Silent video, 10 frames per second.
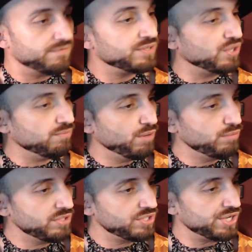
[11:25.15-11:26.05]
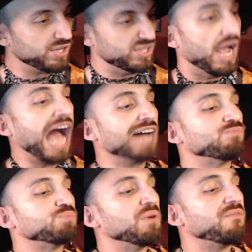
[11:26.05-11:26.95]
for some moments longer, I
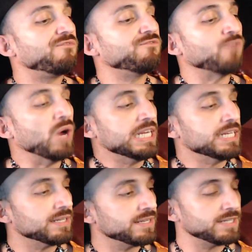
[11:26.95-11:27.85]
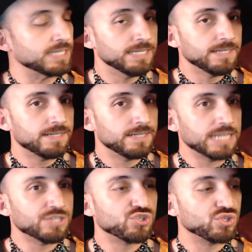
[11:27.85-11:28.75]
refrained
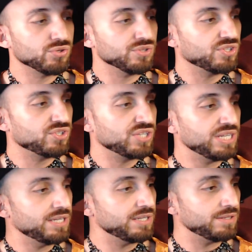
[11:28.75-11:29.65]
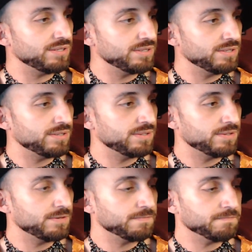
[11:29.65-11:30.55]
and stood still.
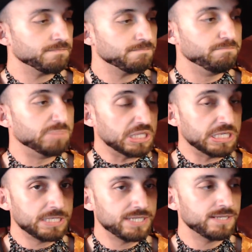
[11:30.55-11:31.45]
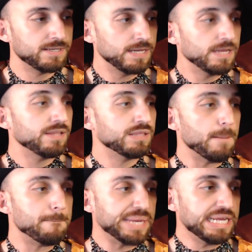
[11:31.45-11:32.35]
But
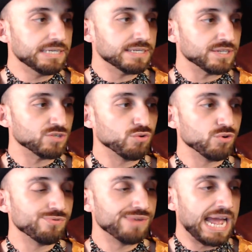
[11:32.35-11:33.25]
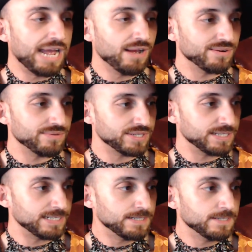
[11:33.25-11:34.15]
the beating grew
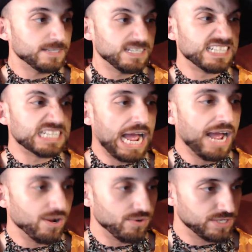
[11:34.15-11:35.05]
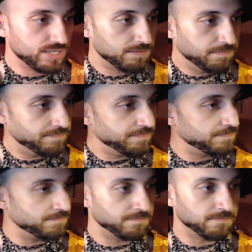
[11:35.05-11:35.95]
louder, louder.
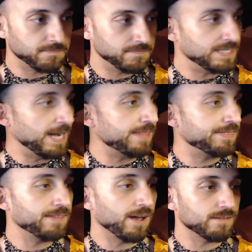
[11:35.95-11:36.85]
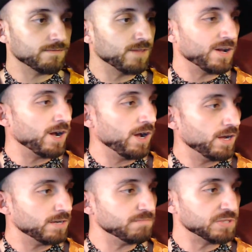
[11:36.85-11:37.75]
I thought the
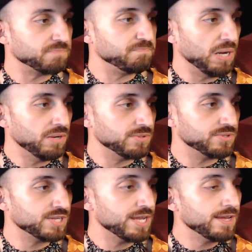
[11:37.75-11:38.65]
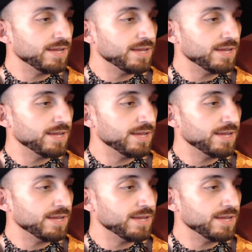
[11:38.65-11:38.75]
heart must burst.